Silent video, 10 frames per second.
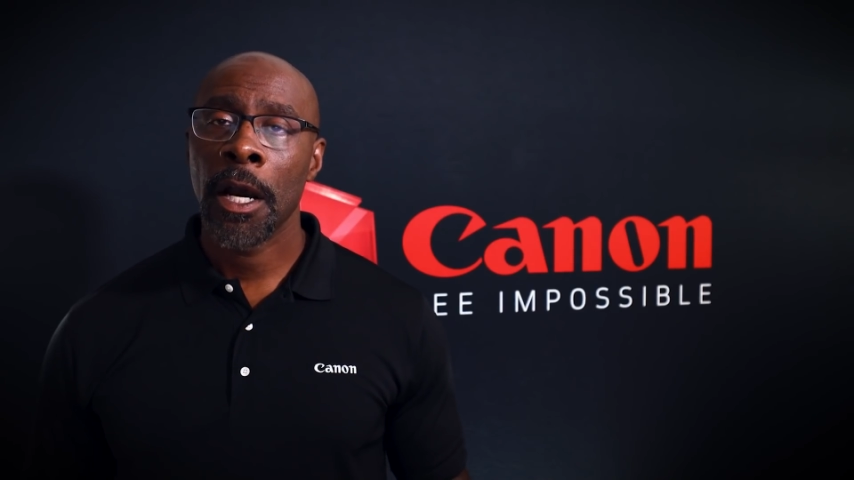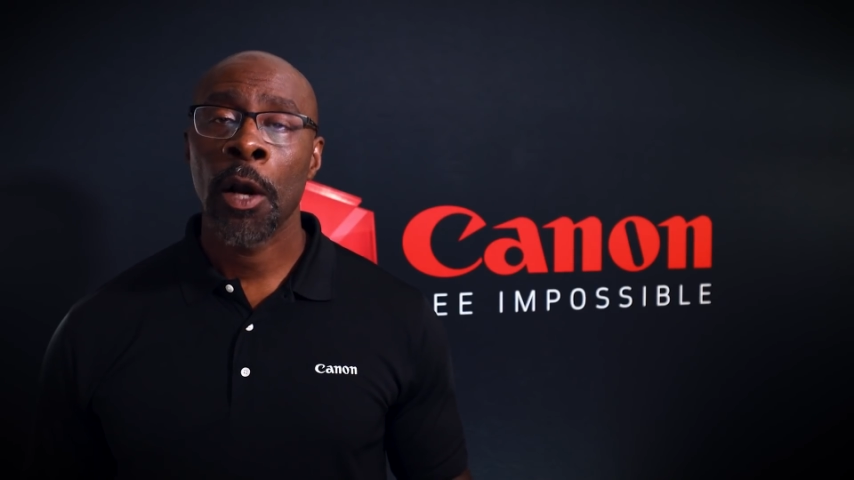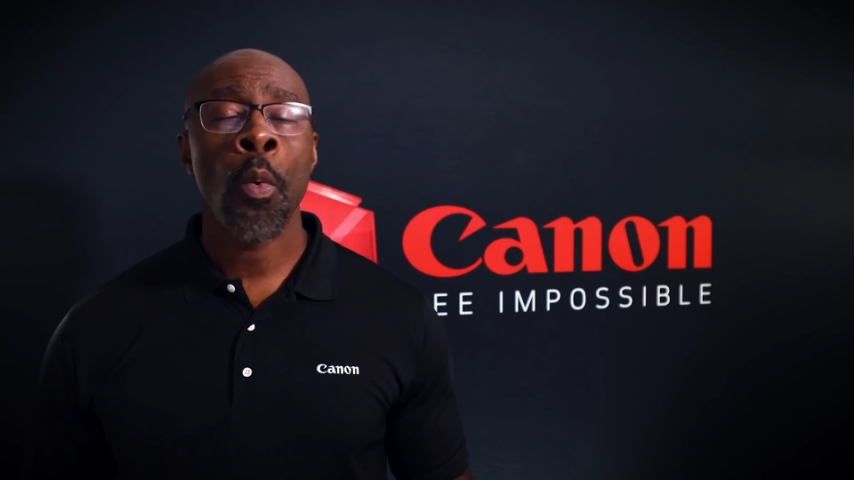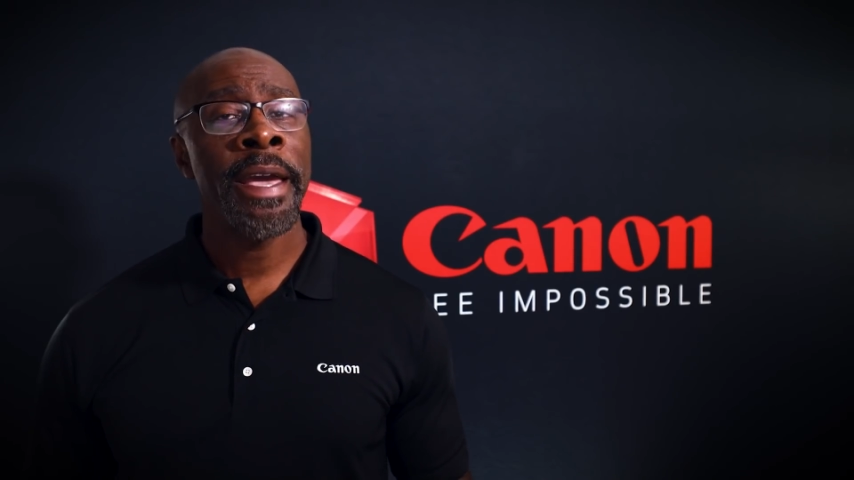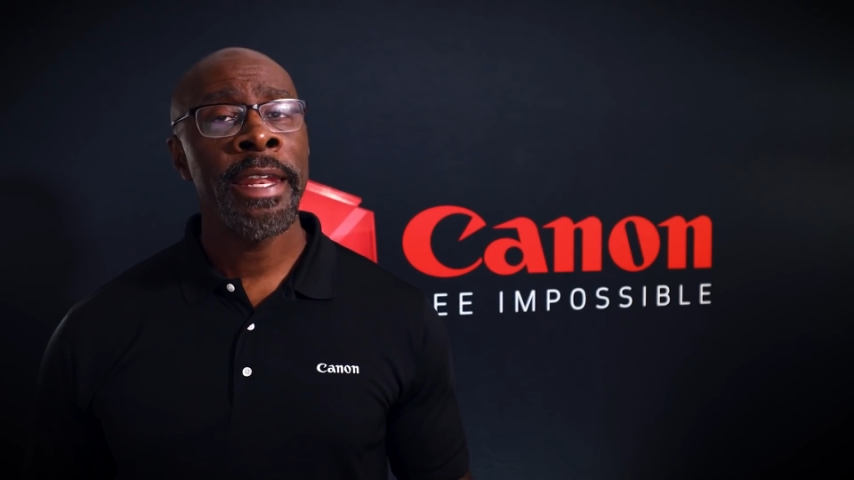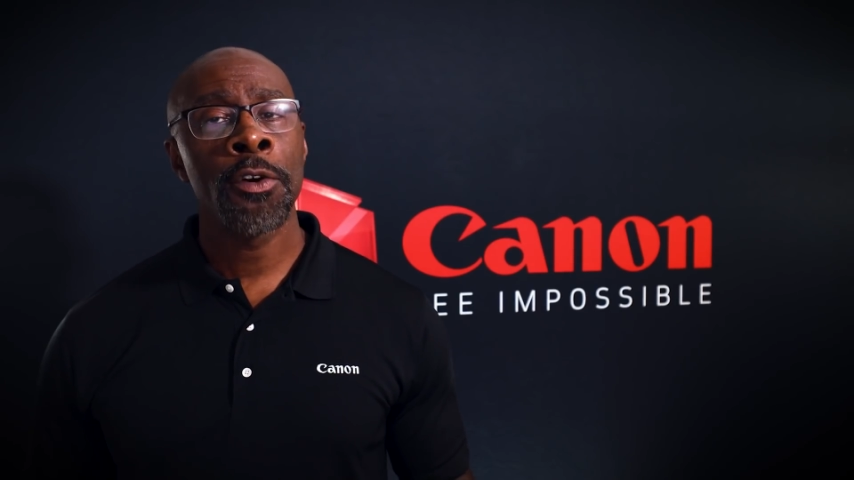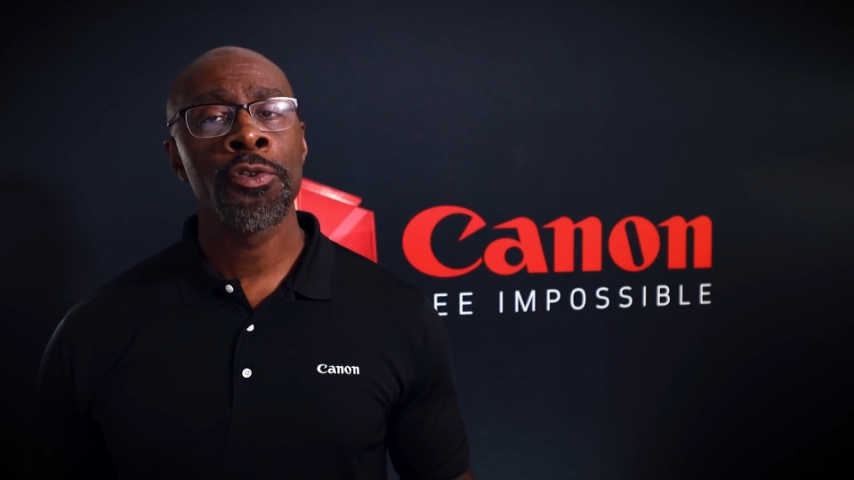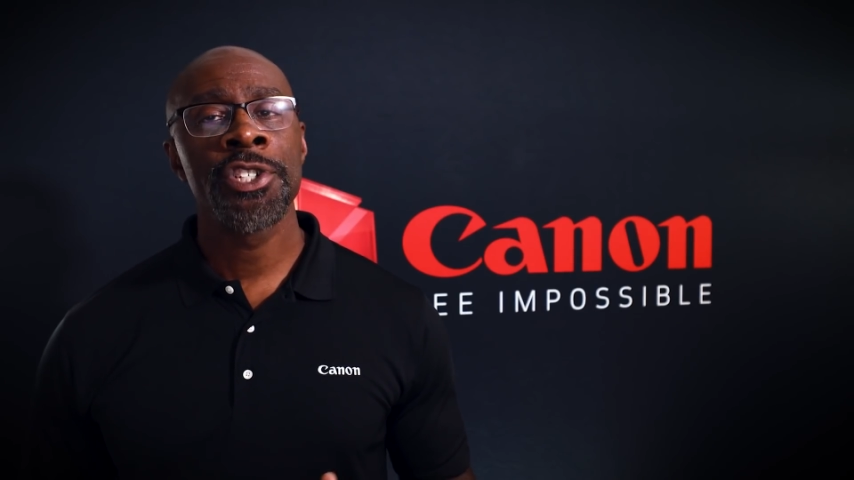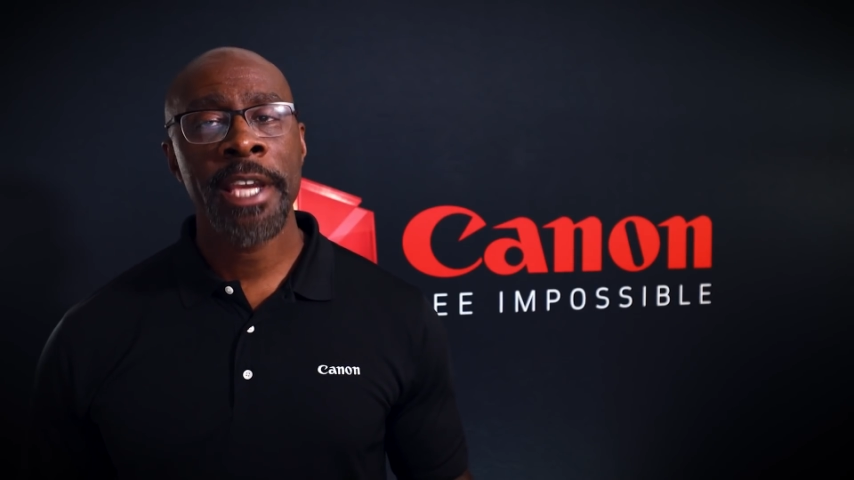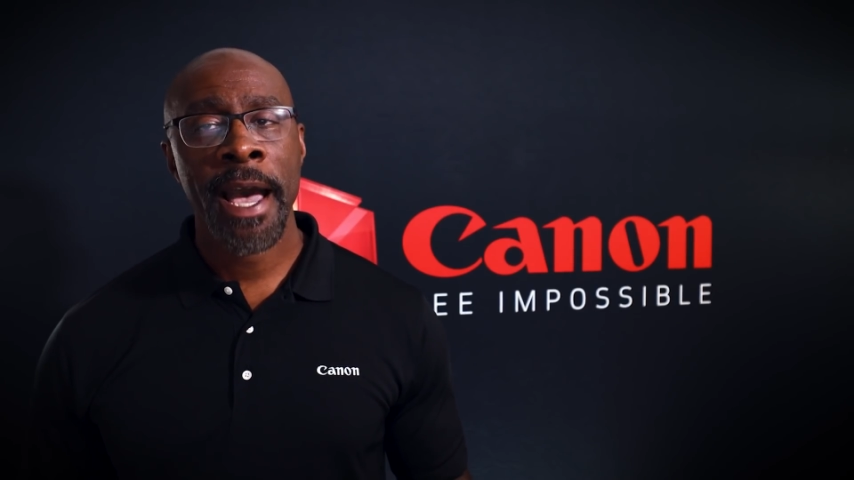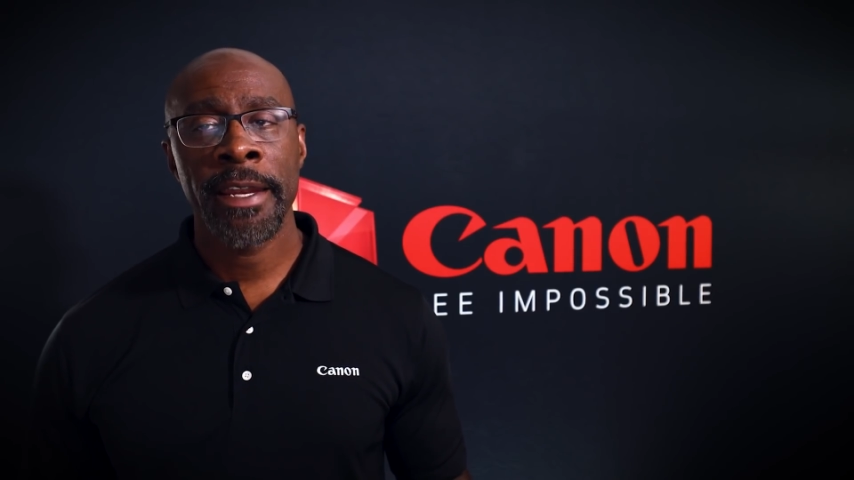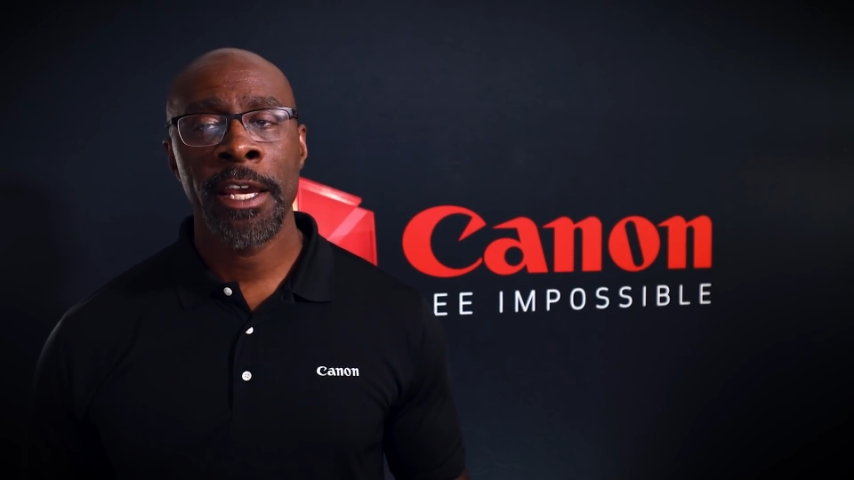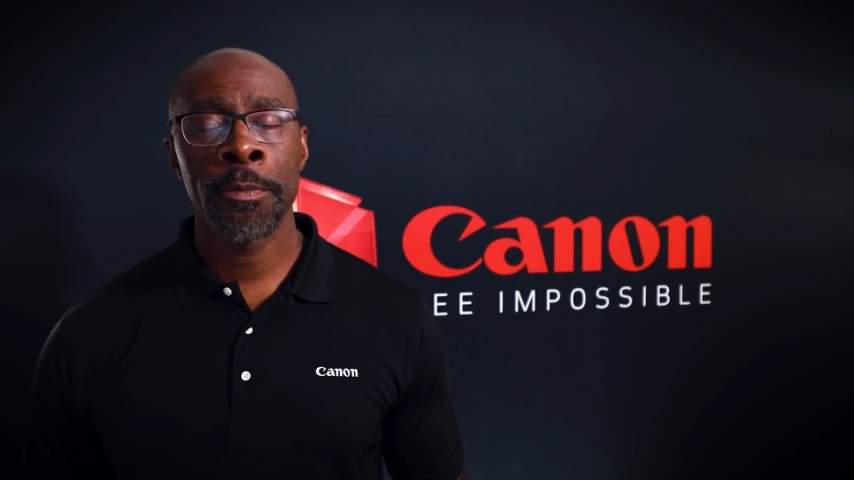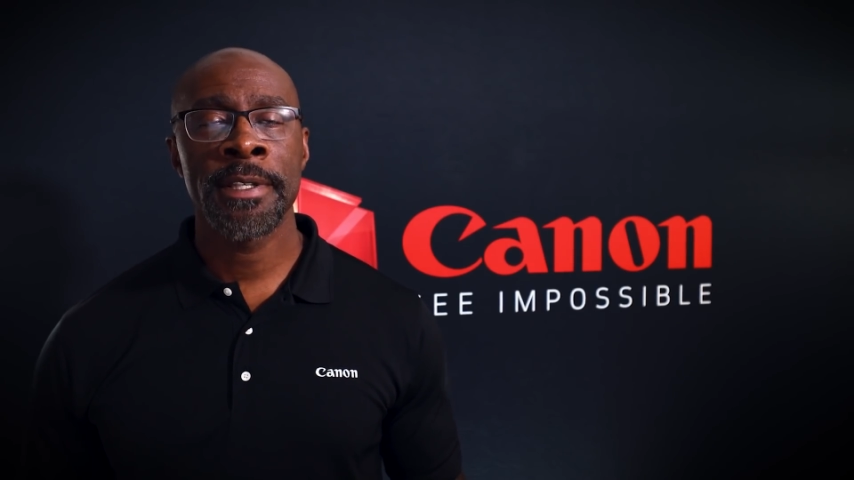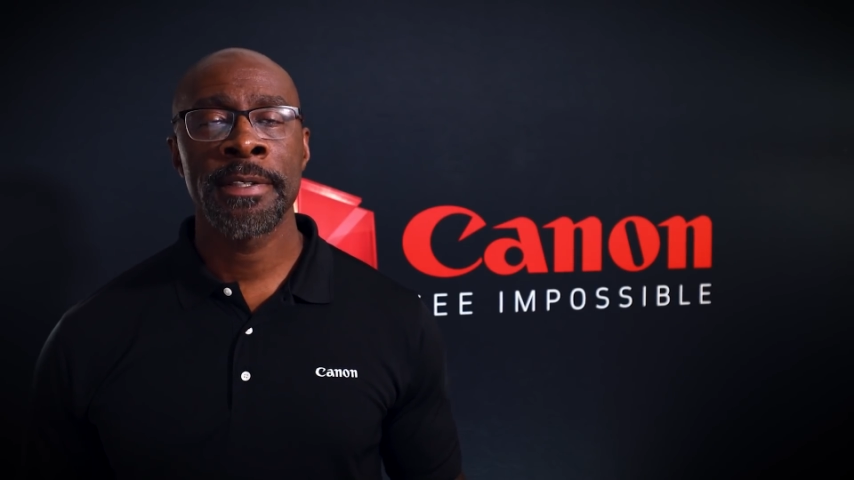a wide-angle shot
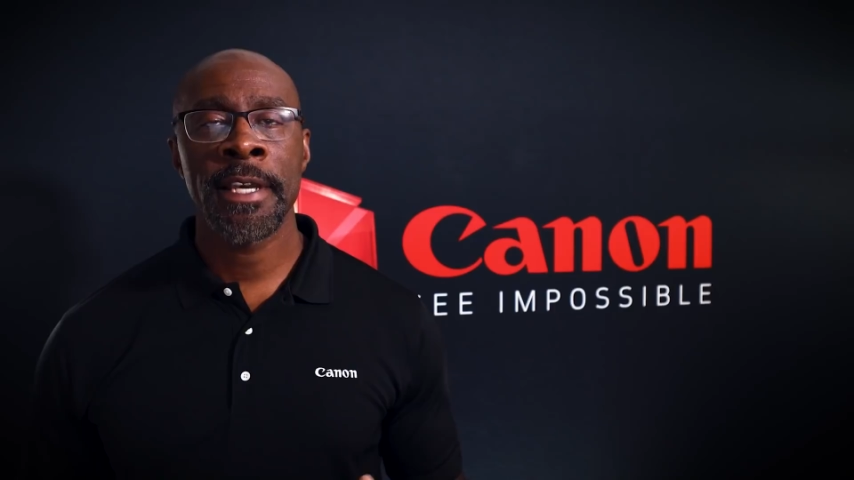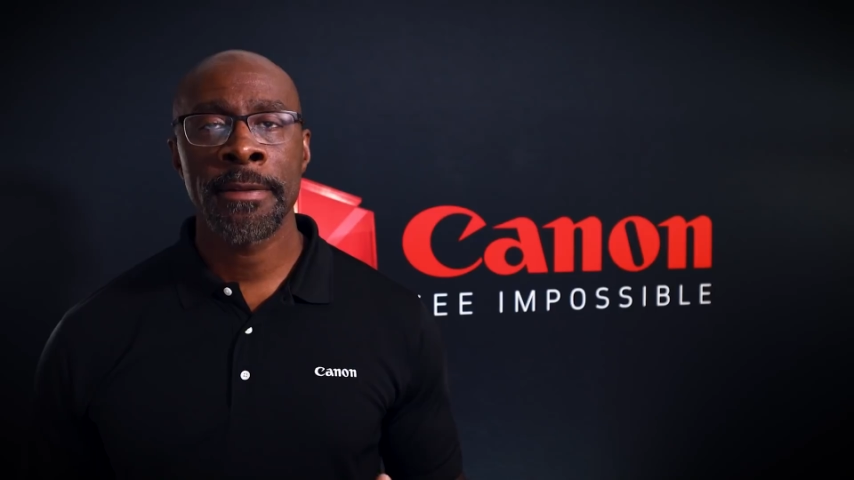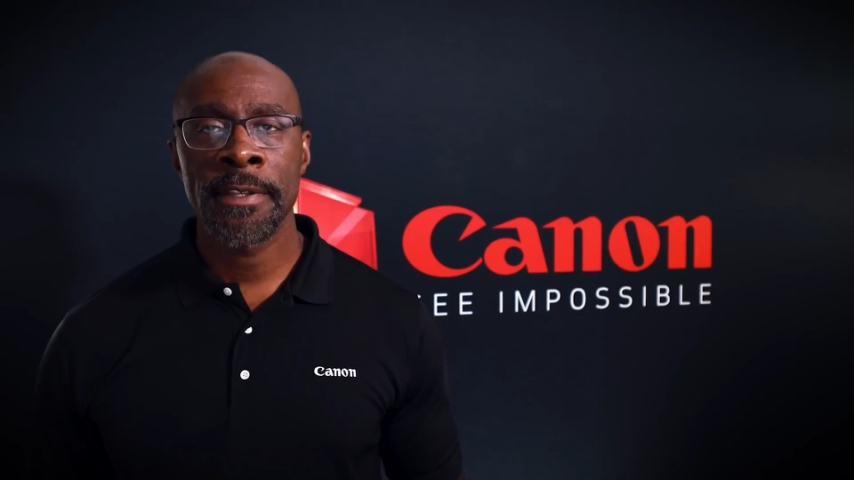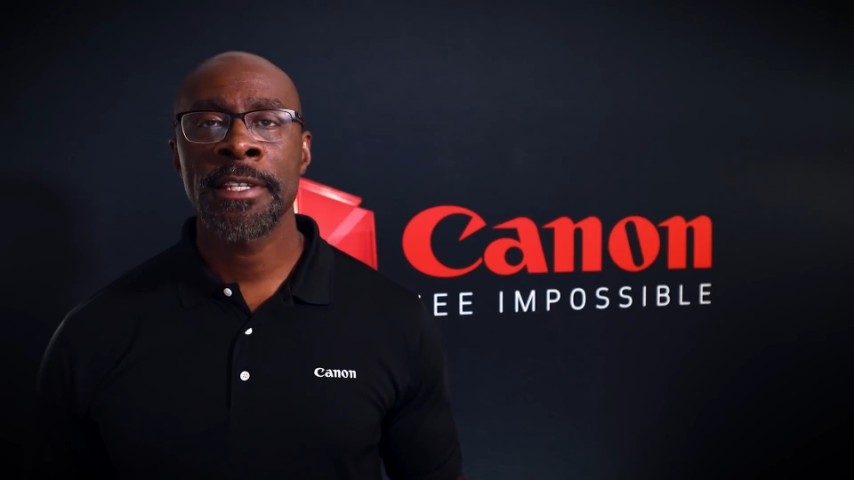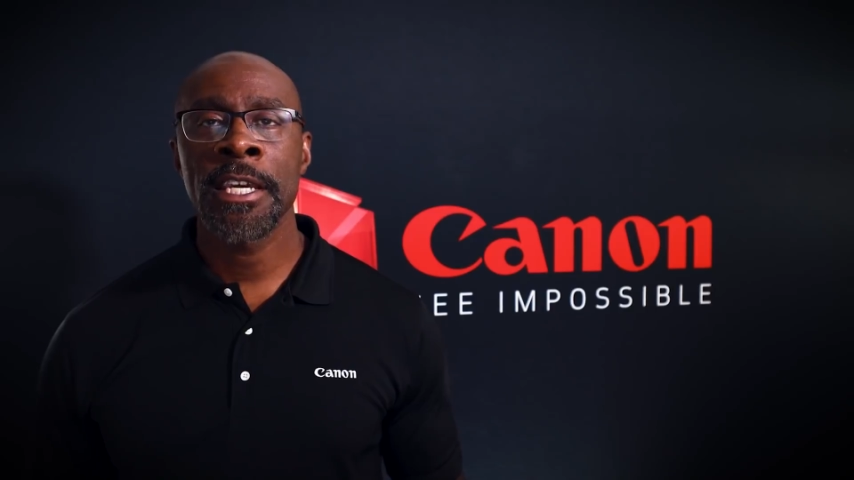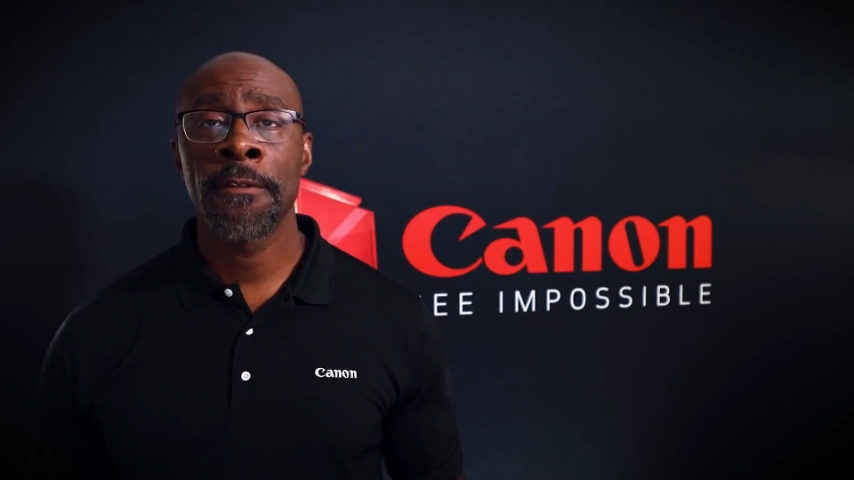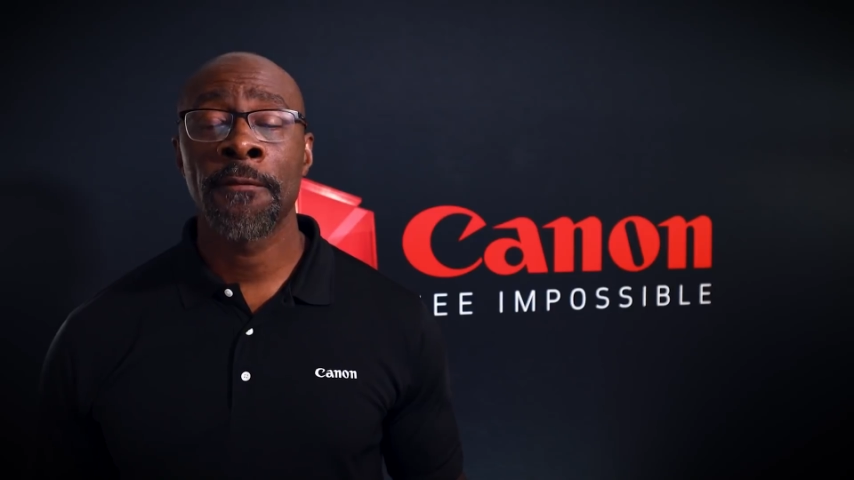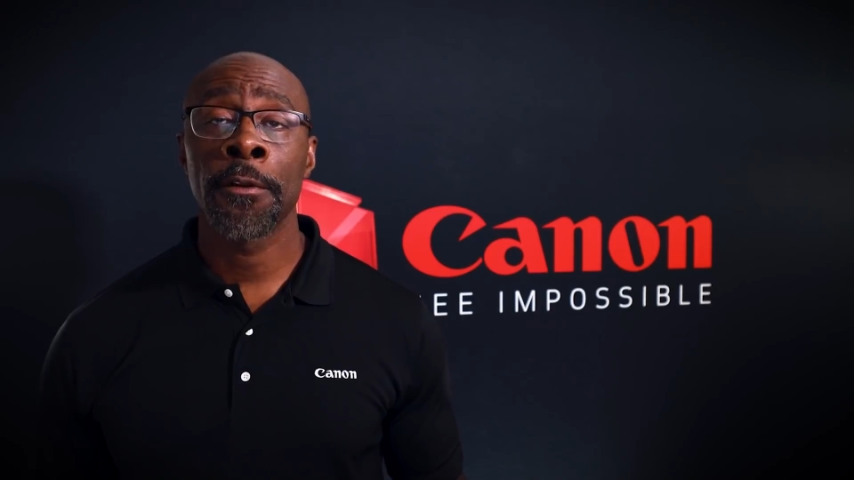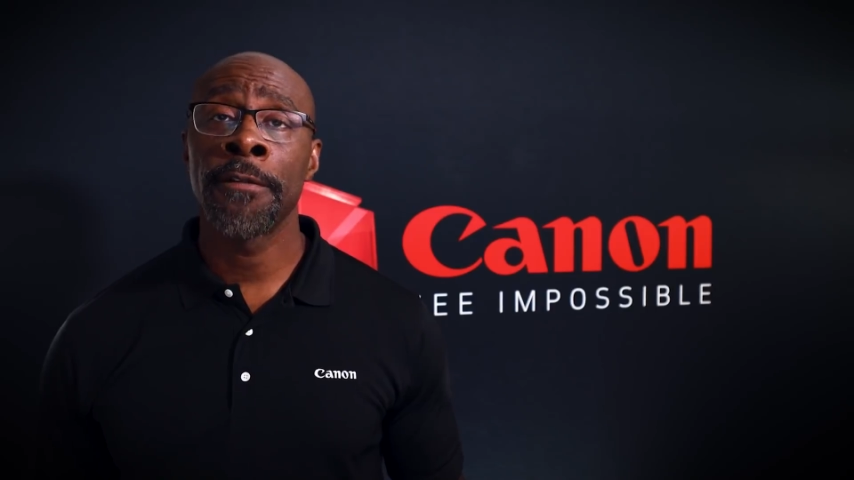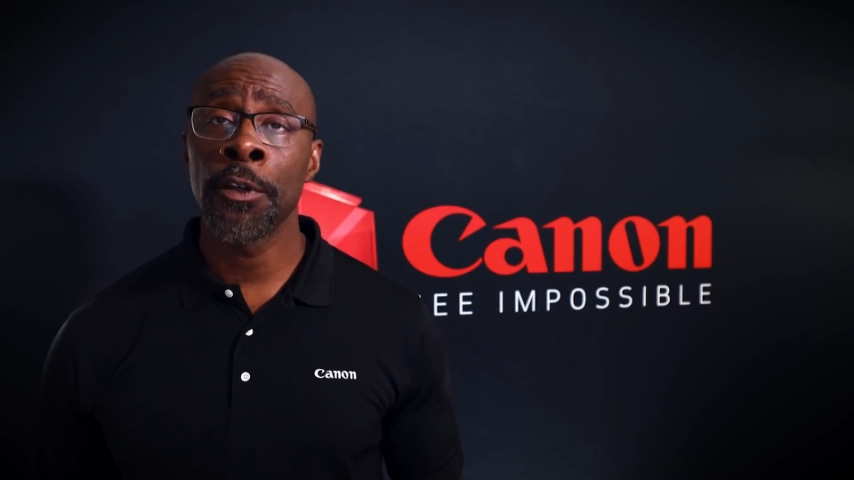helps to set the scene for the